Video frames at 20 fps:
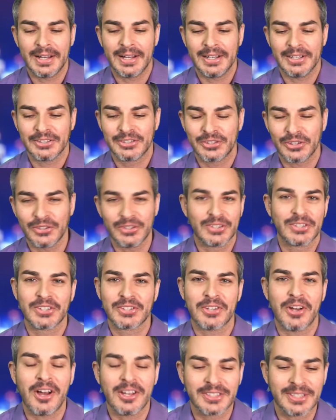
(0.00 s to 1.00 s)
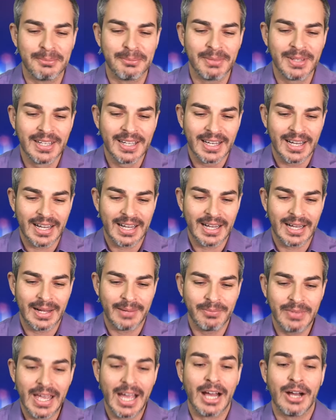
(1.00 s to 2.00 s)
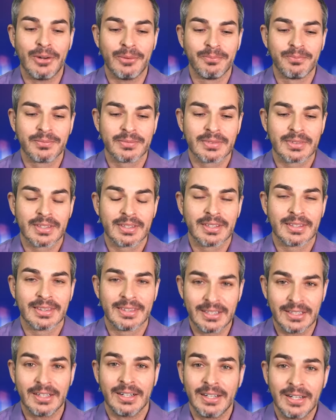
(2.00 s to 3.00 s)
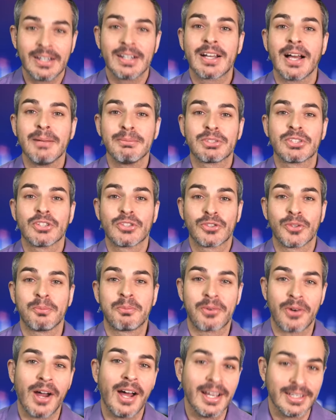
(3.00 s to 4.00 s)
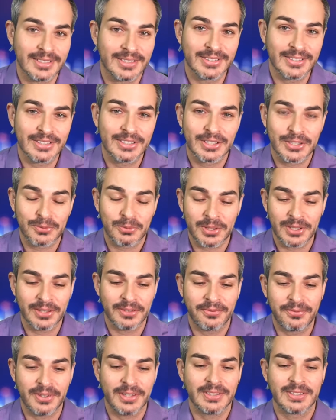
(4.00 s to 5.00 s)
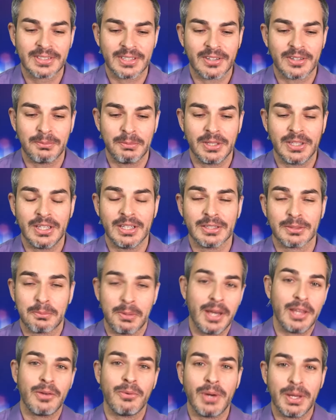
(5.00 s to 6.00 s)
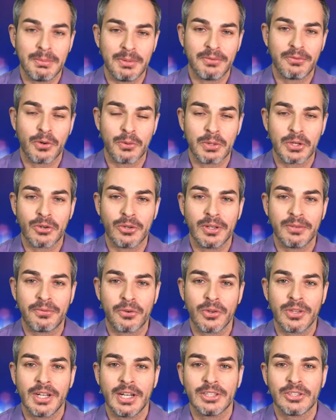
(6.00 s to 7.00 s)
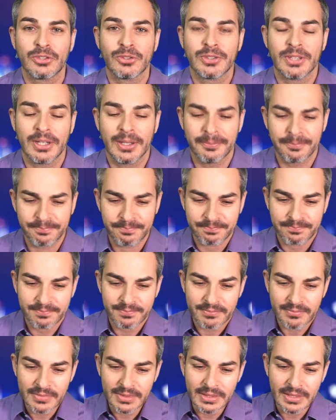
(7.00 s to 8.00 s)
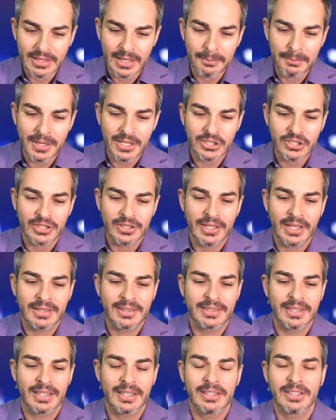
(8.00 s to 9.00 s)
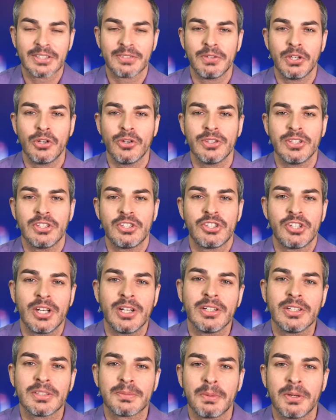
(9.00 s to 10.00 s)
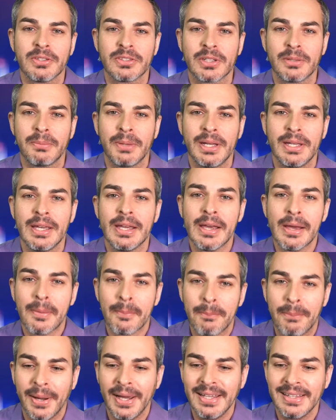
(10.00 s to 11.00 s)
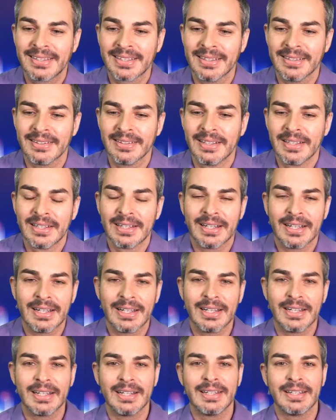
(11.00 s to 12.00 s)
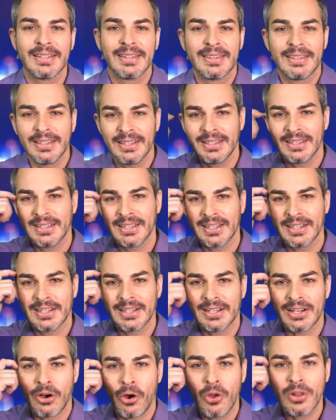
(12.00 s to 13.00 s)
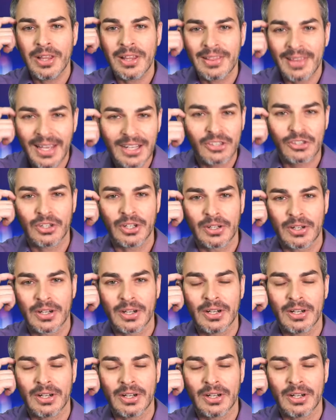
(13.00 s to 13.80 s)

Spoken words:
So this is awesome. Now, here comes the surprise, and this is where the fun start begins. By the way, before we go any further, I should mention that this video on this channel is sponsored by Byton, the all-electric